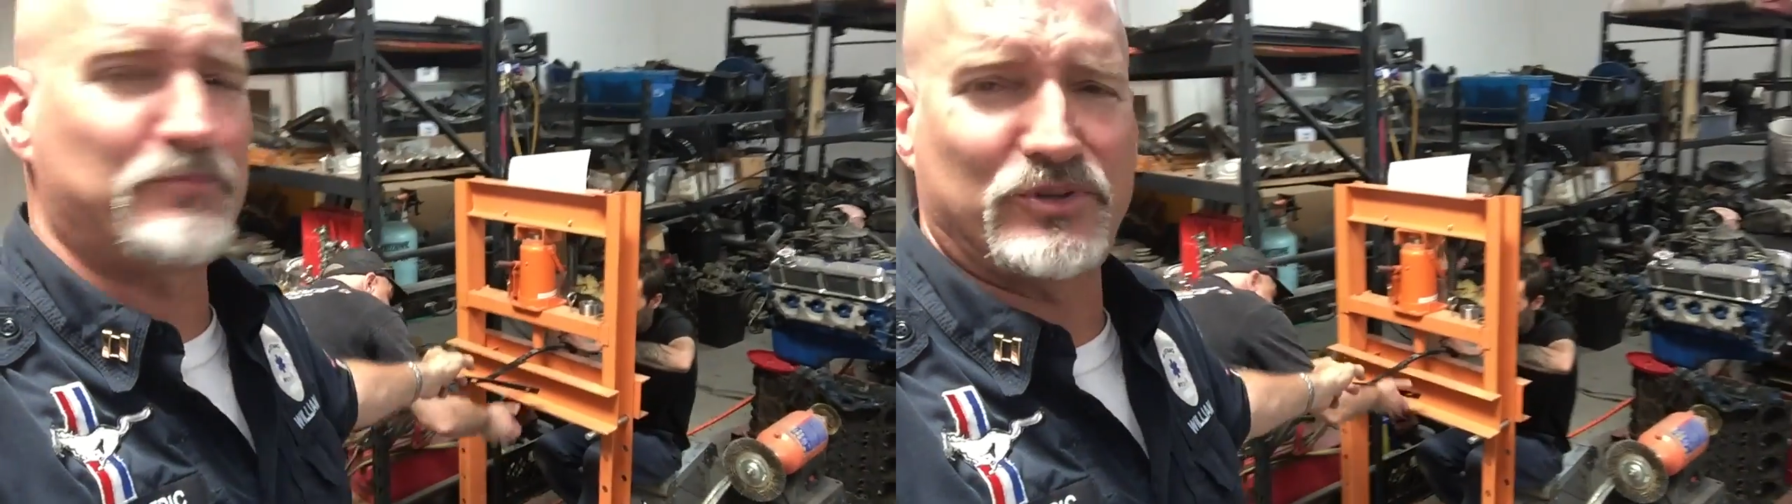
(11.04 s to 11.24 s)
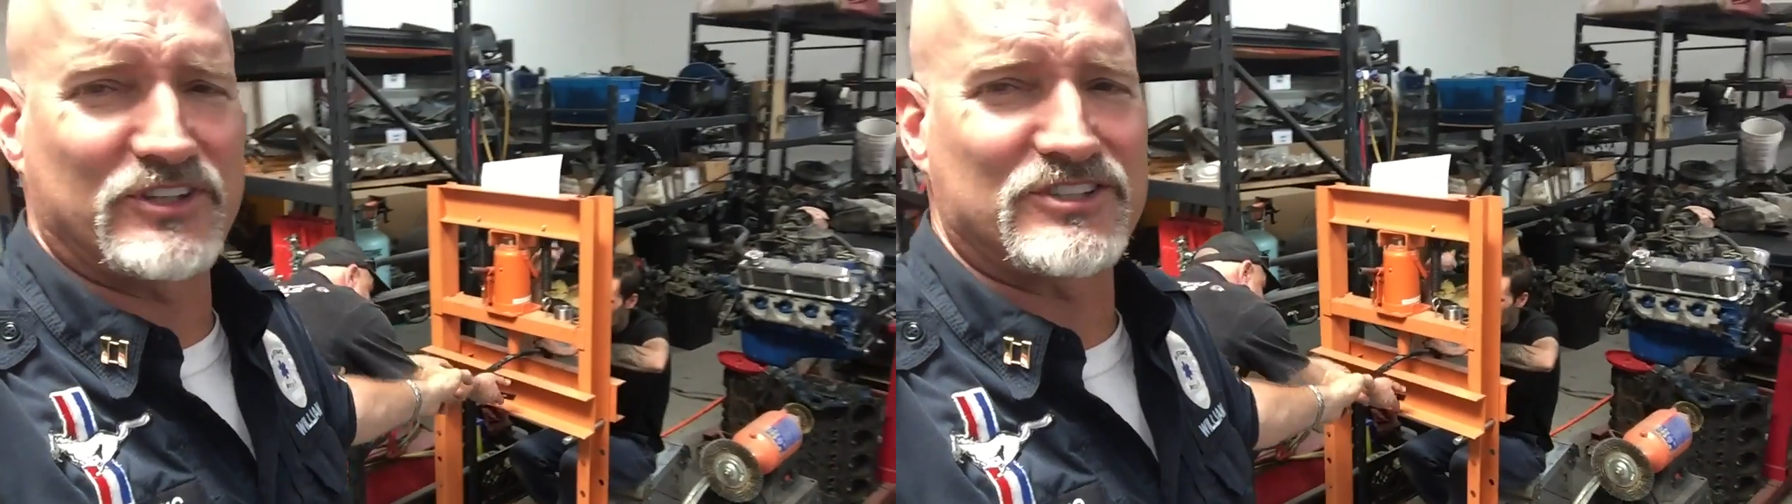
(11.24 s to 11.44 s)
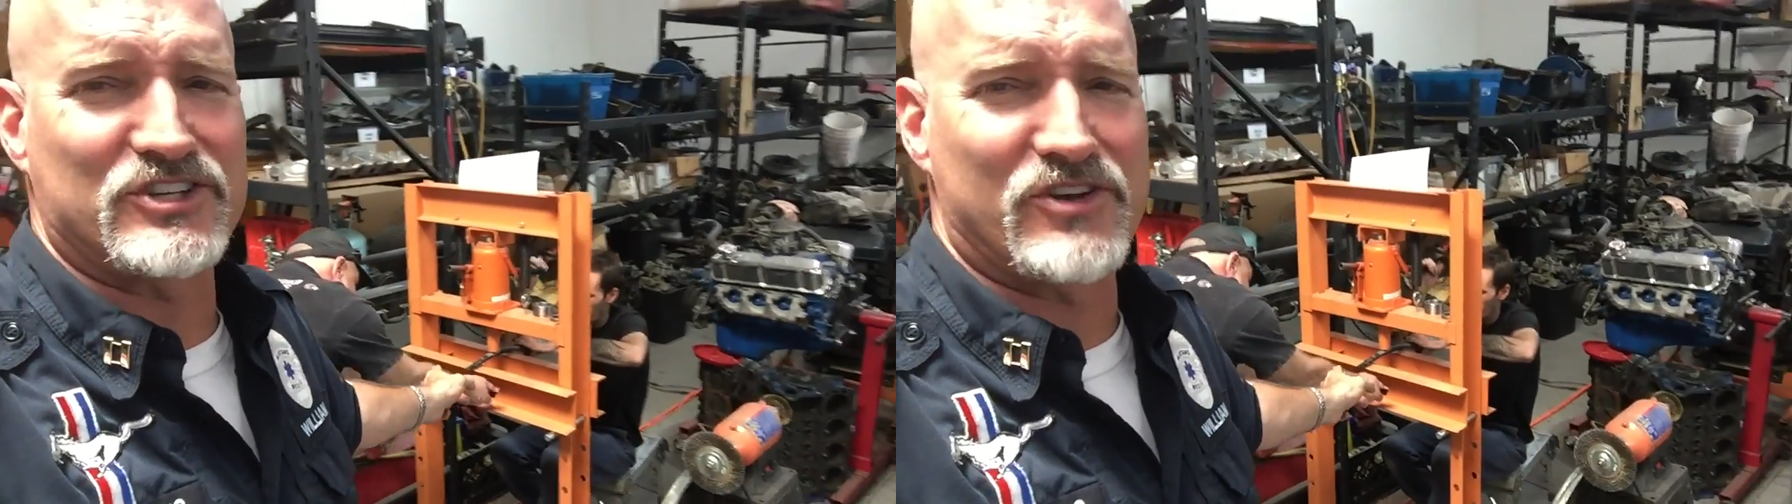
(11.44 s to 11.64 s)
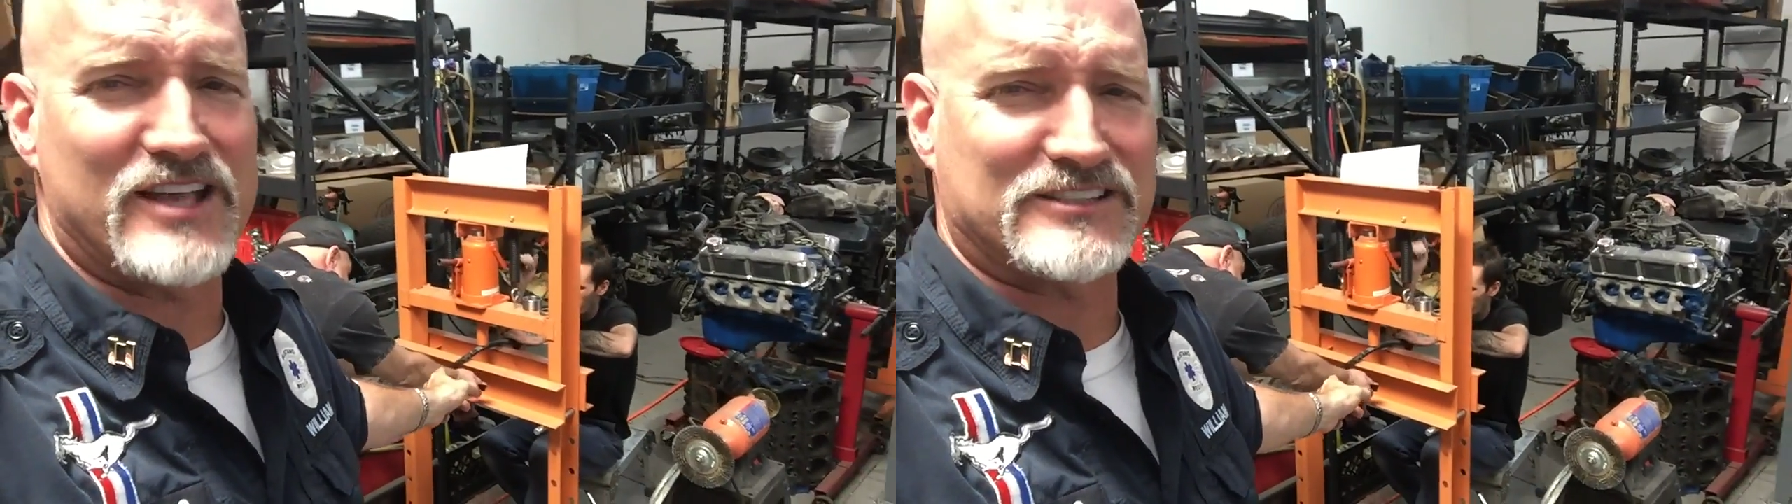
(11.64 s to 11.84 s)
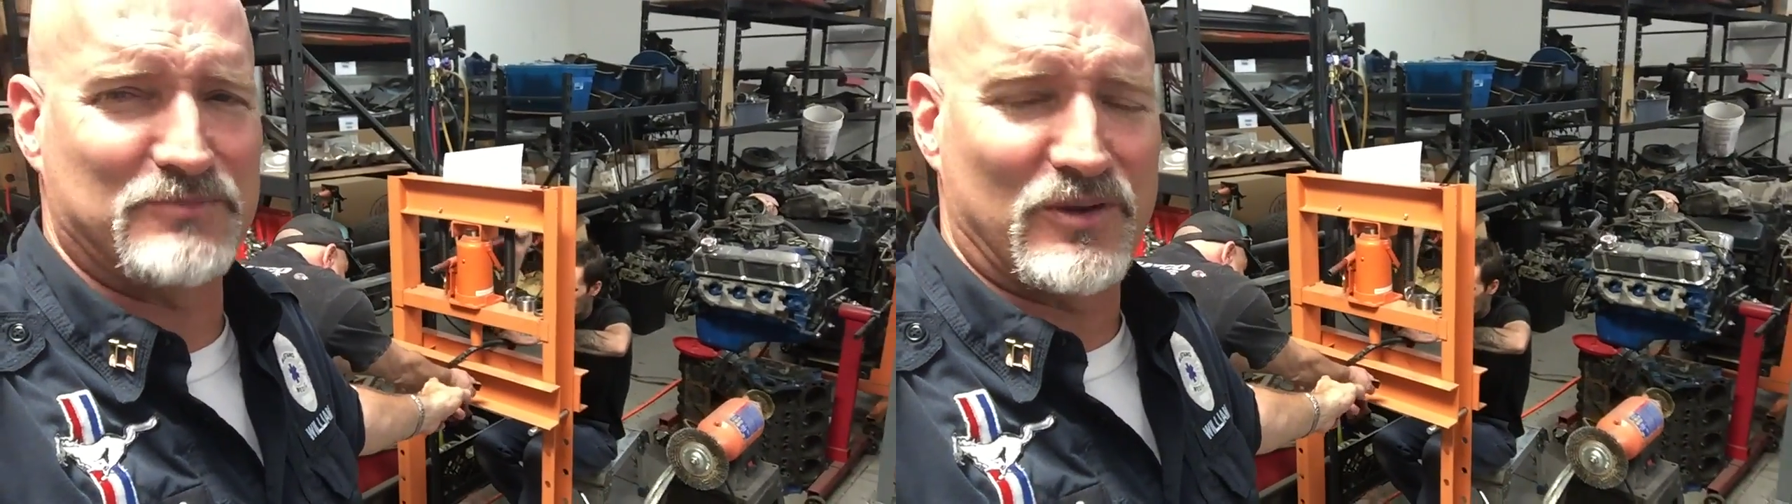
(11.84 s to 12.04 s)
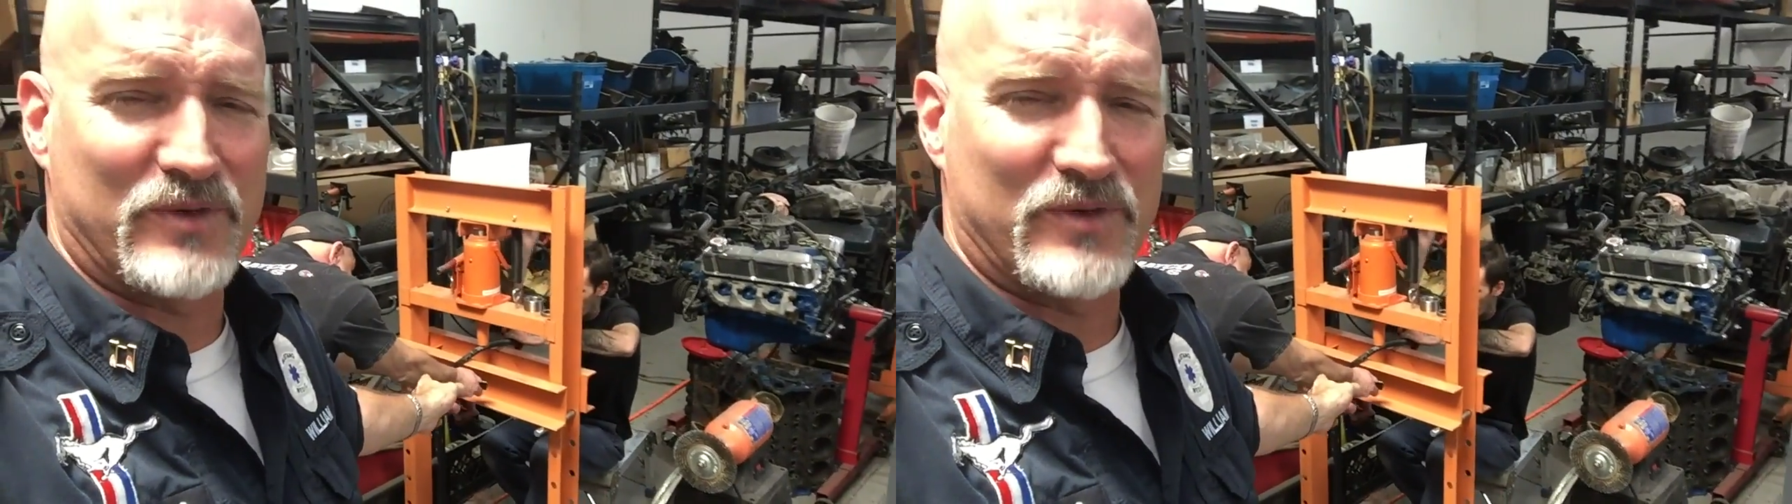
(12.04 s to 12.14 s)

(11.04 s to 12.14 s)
didn't put this in your estimate.